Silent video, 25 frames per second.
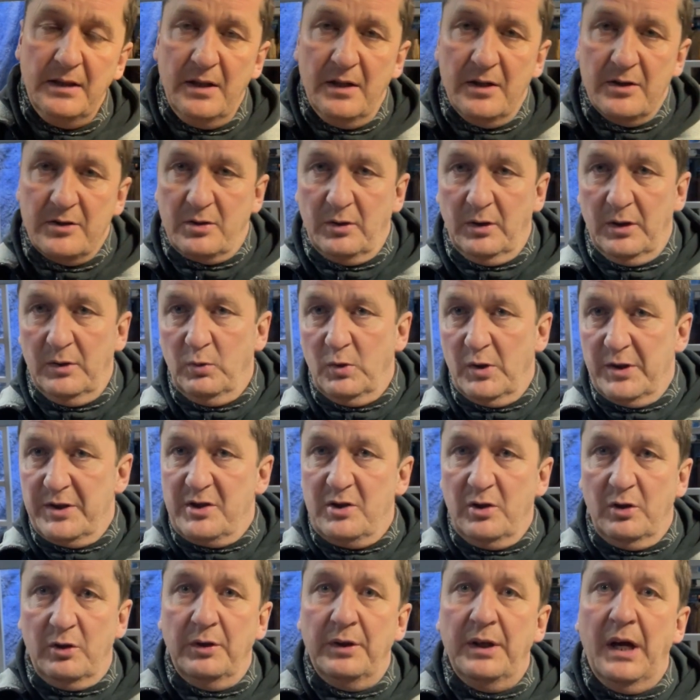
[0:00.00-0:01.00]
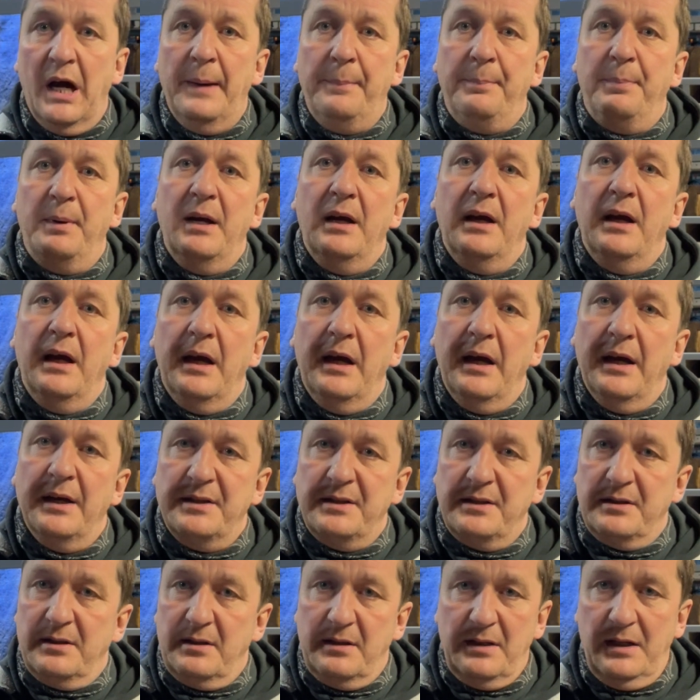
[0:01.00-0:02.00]
So it was going up
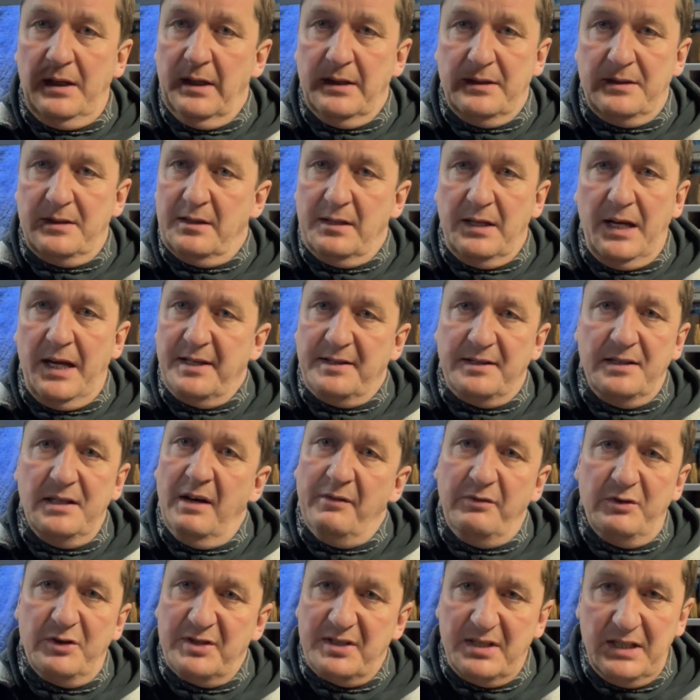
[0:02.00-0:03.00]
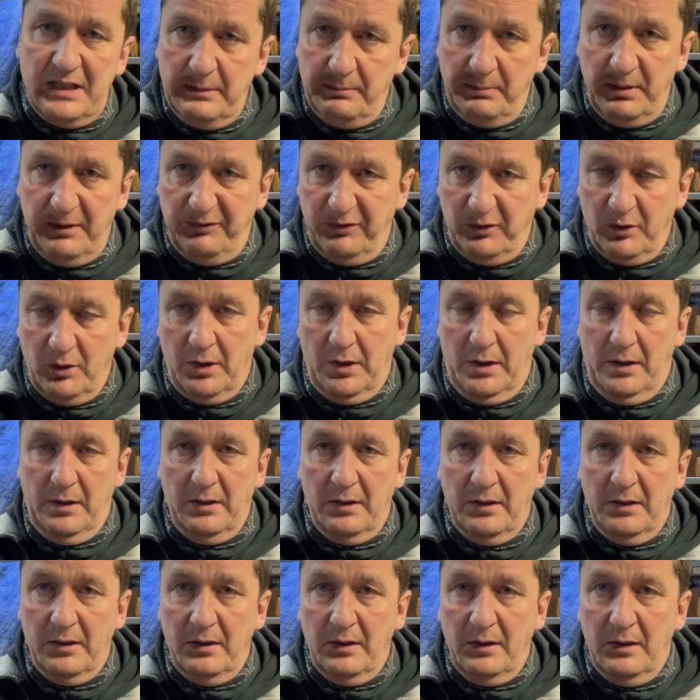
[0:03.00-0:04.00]
as it has never seen before,
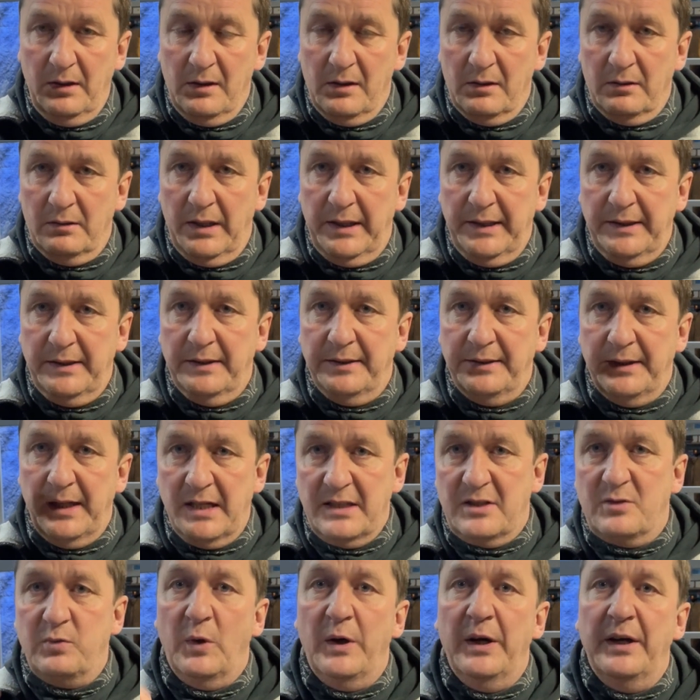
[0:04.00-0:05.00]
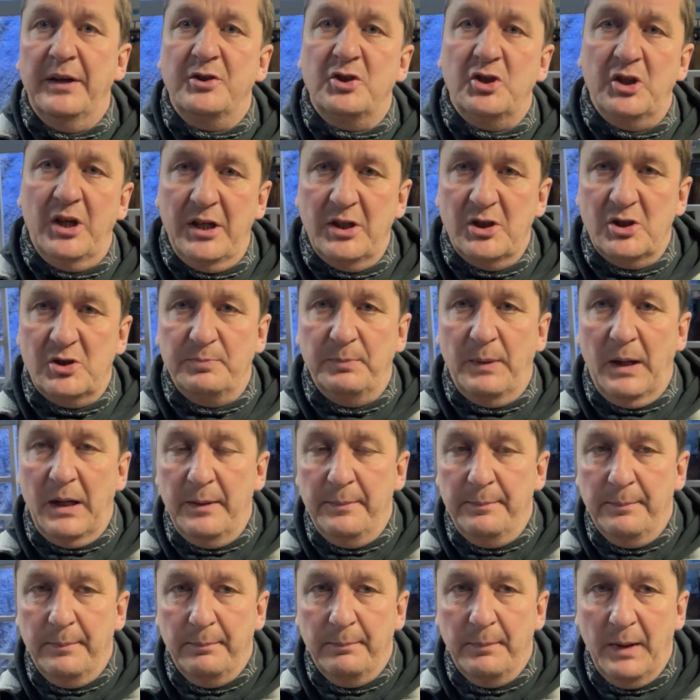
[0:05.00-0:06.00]
right? And that's where I changed my
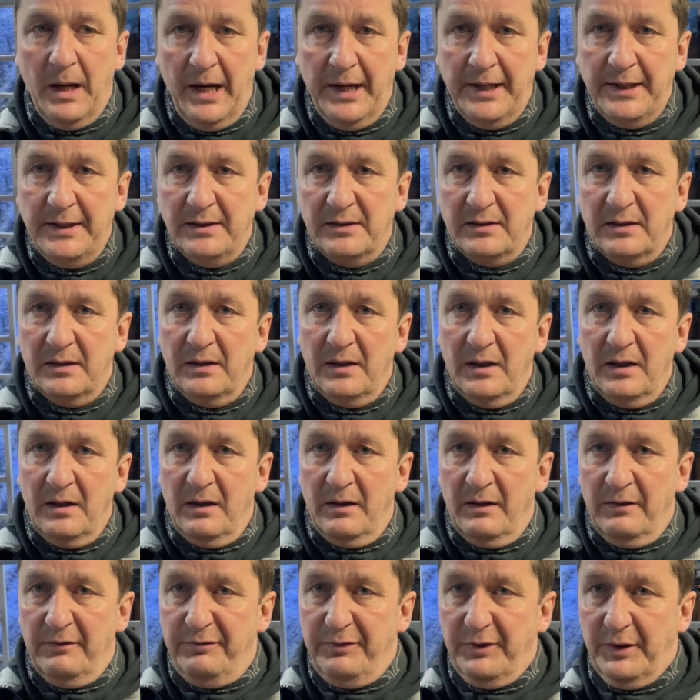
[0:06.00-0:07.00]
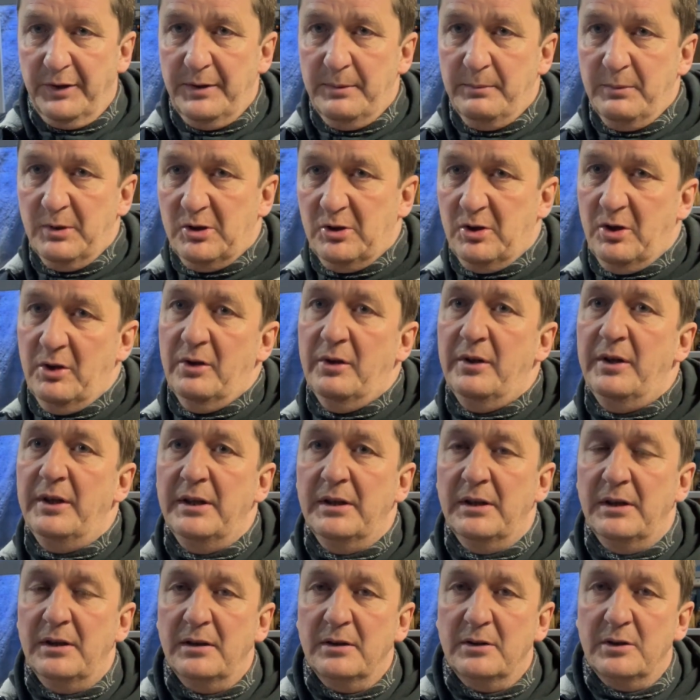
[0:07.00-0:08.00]
mind for the
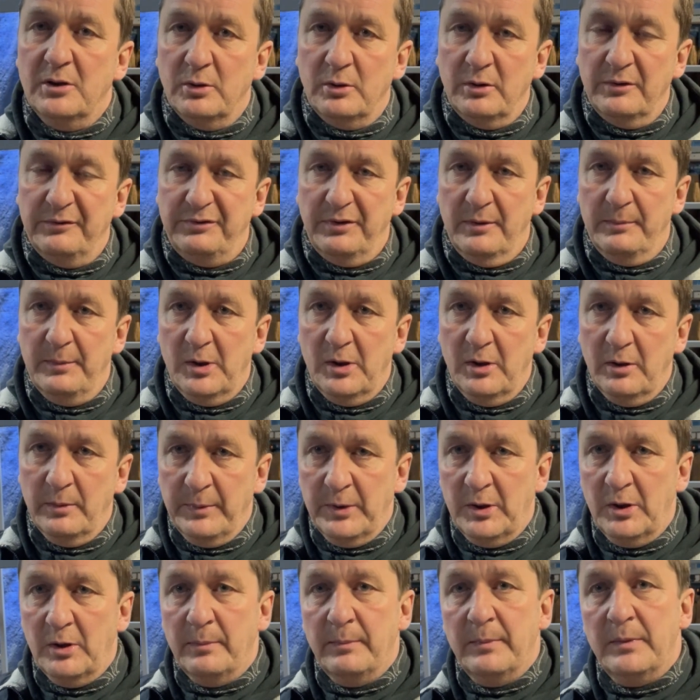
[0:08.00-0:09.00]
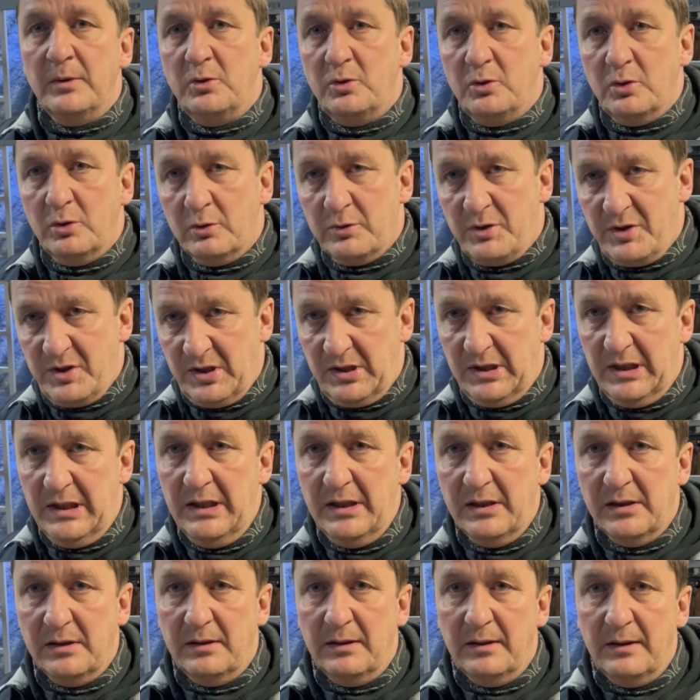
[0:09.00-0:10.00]
material, going from aluminum to steel.